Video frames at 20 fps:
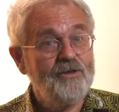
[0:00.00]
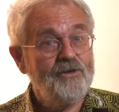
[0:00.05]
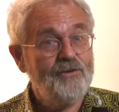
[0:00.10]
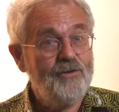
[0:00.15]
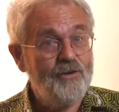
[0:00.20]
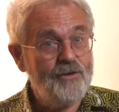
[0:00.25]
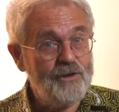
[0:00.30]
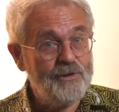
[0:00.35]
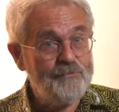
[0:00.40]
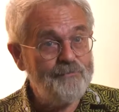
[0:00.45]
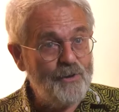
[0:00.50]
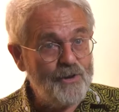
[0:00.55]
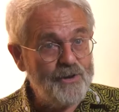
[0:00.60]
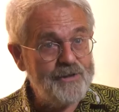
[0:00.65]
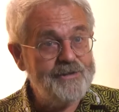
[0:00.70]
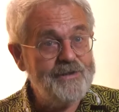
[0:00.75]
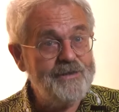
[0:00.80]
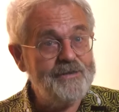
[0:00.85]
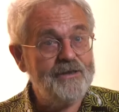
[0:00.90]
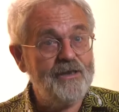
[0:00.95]
Current
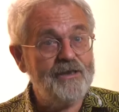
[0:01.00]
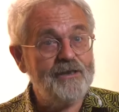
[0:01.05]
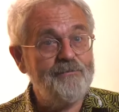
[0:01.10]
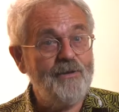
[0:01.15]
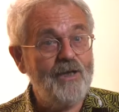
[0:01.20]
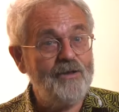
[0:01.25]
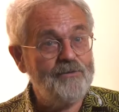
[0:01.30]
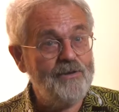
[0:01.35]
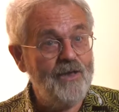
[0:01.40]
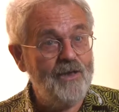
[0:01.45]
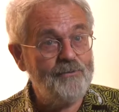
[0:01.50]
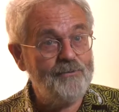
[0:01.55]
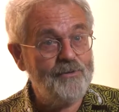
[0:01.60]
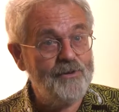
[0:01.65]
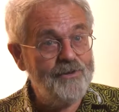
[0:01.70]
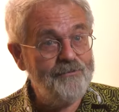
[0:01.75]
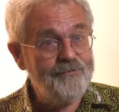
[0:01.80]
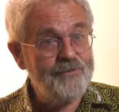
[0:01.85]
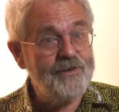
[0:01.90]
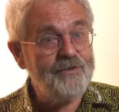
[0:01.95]
policies are about
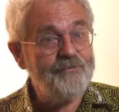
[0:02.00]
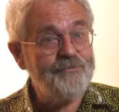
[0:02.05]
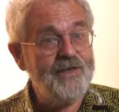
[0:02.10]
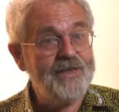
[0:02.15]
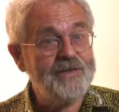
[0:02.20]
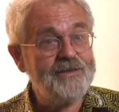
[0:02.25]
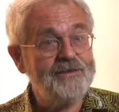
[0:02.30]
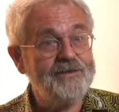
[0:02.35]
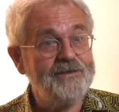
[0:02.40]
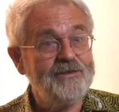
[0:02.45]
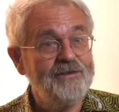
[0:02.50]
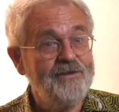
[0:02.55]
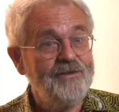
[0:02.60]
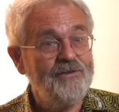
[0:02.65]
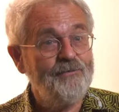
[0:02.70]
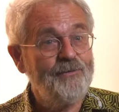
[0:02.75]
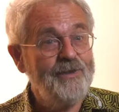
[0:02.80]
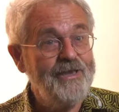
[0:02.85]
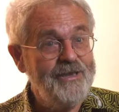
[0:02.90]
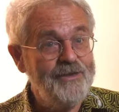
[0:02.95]
downriver effects.
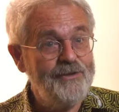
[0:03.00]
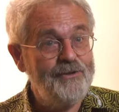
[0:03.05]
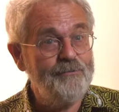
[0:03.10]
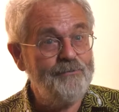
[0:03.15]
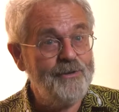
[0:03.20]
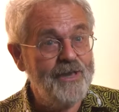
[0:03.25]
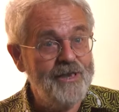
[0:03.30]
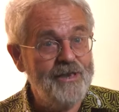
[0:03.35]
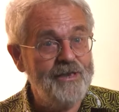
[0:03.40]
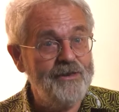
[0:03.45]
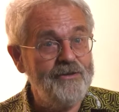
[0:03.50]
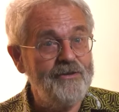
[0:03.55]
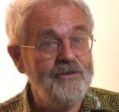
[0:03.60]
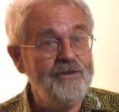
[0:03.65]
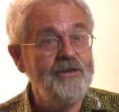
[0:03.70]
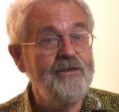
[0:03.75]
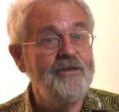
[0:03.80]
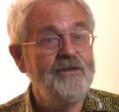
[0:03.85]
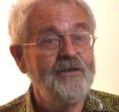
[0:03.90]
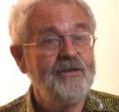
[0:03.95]
We need to bring in
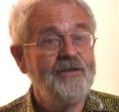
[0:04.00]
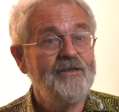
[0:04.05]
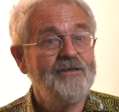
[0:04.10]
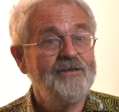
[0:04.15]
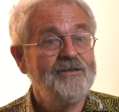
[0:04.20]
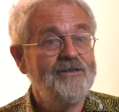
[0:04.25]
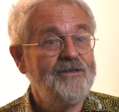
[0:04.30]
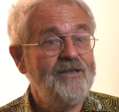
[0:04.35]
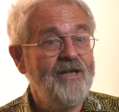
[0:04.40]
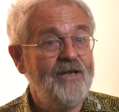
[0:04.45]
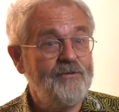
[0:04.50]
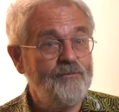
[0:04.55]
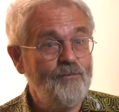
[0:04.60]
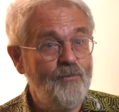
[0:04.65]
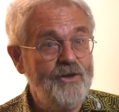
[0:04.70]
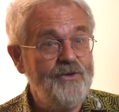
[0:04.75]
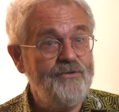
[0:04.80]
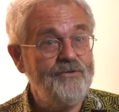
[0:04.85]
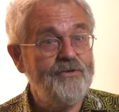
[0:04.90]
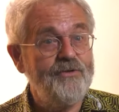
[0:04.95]
the
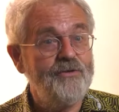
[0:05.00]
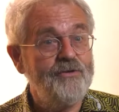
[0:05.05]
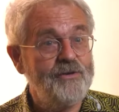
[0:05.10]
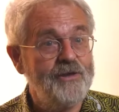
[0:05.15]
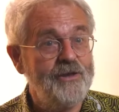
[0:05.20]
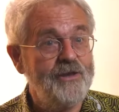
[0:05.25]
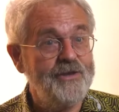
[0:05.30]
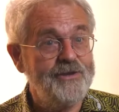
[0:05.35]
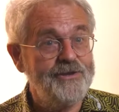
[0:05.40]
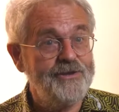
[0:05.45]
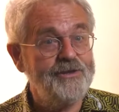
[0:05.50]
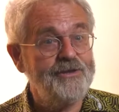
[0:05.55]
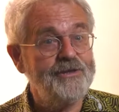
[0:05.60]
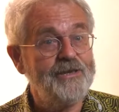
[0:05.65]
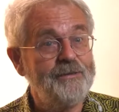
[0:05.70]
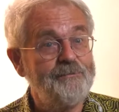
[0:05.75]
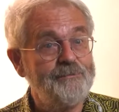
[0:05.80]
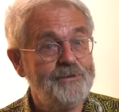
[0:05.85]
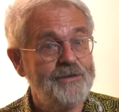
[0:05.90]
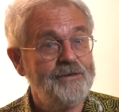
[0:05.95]
downwind
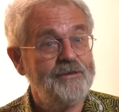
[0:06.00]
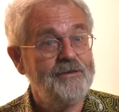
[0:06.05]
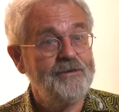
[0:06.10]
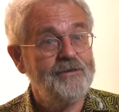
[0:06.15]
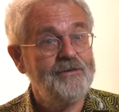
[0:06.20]
relationships.